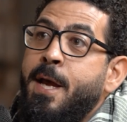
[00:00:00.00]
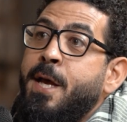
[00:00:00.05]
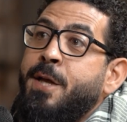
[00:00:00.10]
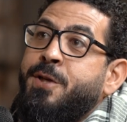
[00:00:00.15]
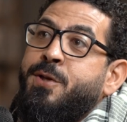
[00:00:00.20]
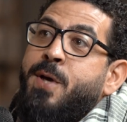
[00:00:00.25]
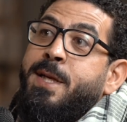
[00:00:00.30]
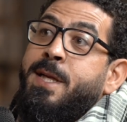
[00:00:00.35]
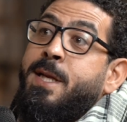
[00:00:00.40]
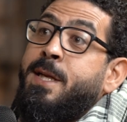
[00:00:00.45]

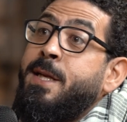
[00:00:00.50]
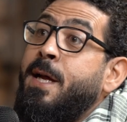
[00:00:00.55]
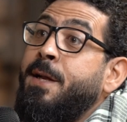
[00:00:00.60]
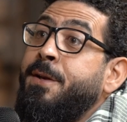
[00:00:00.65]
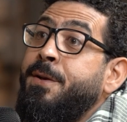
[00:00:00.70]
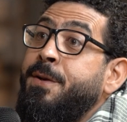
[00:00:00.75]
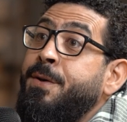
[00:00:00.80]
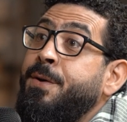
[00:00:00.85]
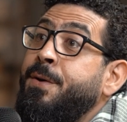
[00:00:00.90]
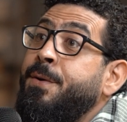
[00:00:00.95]
So I did
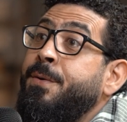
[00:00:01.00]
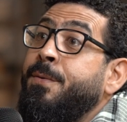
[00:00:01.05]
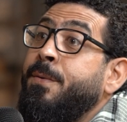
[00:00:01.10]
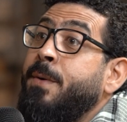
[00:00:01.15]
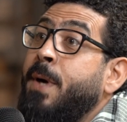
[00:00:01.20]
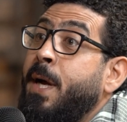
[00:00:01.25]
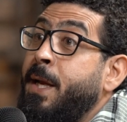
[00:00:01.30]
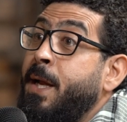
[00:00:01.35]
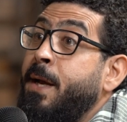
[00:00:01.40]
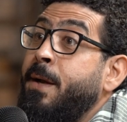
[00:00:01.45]
not know,
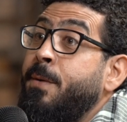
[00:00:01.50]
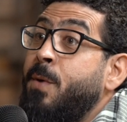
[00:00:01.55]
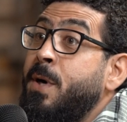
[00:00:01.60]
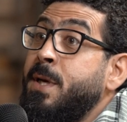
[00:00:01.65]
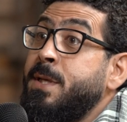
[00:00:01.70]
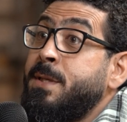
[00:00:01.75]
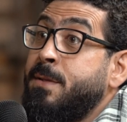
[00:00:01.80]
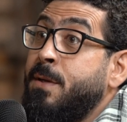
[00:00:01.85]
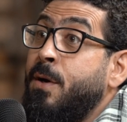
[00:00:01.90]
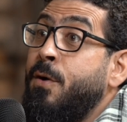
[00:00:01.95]
and I
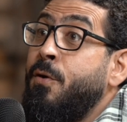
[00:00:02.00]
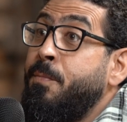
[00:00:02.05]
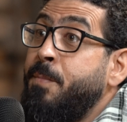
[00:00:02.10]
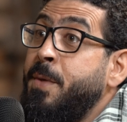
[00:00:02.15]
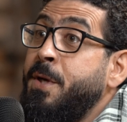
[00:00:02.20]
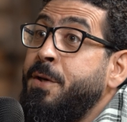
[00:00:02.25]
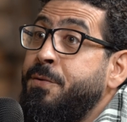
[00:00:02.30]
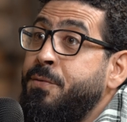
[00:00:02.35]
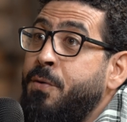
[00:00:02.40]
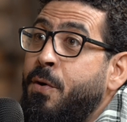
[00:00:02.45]
was
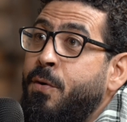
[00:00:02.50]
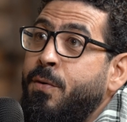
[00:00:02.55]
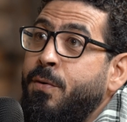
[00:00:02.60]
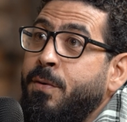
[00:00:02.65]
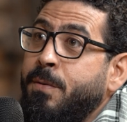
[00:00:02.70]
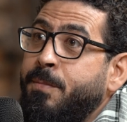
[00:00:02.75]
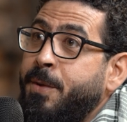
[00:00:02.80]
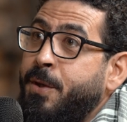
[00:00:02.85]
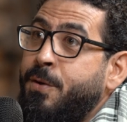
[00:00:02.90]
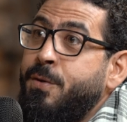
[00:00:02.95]
open to
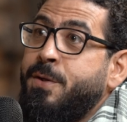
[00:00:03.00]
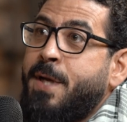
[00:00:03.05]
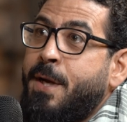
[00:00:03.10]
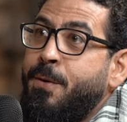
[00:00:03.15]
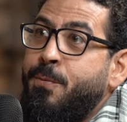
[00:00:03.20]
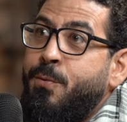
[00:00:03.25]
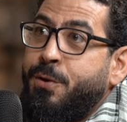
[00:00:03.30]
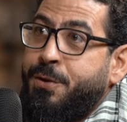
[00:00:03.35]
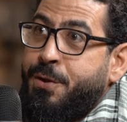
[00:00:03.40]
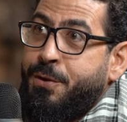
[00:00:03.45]
all because I
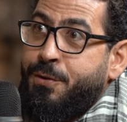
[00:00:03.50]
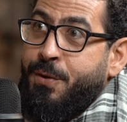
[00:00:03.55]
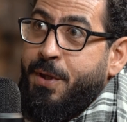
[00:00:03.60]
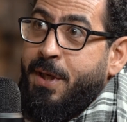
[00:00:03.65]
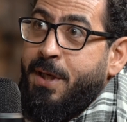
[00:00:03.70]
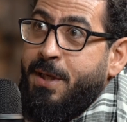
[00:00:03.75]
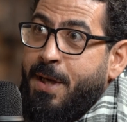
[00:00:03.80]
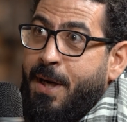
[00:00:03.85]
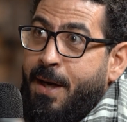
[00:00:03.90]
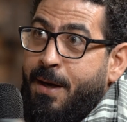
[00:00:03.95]
wanted to
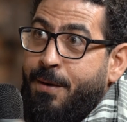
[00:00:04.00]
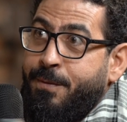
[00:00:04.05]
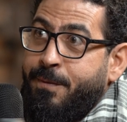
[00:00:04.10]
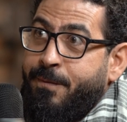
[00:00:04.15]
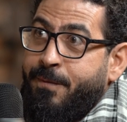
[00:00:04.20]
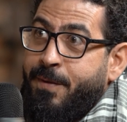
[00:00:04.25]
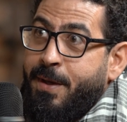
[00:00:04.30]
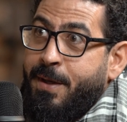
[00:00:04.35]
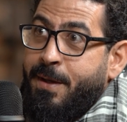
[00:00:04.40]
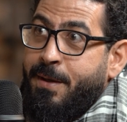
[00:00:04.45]
get out
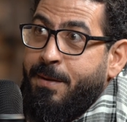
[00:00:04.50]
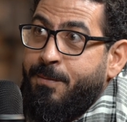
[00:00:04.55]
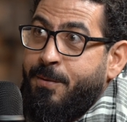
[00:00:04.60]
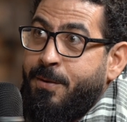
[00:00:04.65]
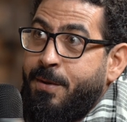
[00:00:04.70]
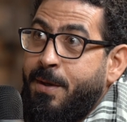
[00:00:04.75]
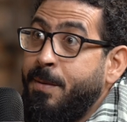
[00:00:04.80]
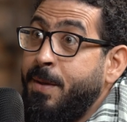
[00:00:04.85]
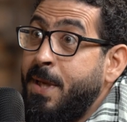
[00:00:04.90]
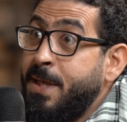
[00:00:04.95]
of the
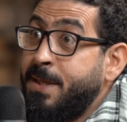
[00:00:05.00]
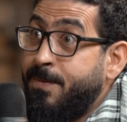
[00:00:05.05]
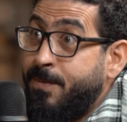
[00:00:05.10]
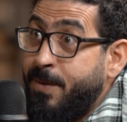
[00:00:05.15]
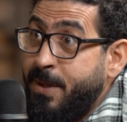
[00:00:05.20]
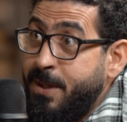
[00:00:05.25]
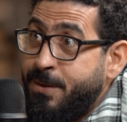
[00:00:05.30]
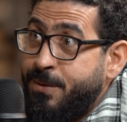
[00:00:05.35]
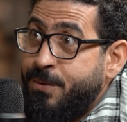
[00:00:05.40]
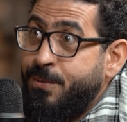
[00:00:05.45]
airport. Yes,
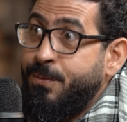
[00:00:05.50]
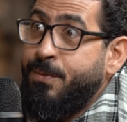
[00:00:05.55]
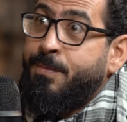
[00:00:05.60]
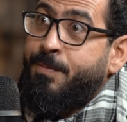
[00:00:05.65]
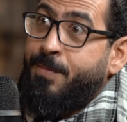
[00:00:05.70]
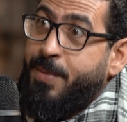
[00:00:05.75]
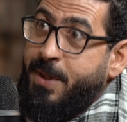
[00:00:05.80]
please do.